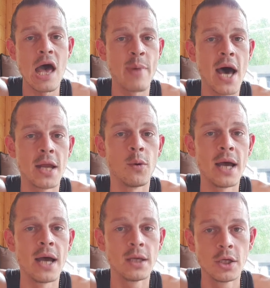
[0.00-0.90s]
by the
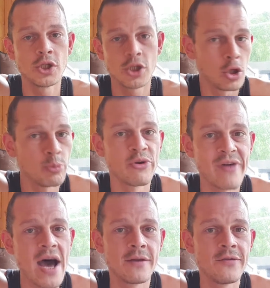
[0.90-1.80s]
way, still
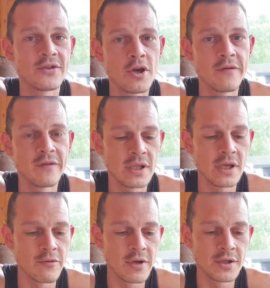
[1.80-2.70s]
providing the service they
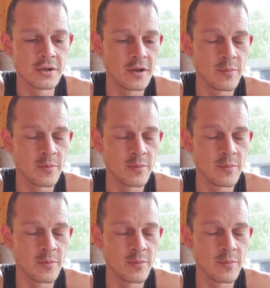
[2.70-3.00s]
originally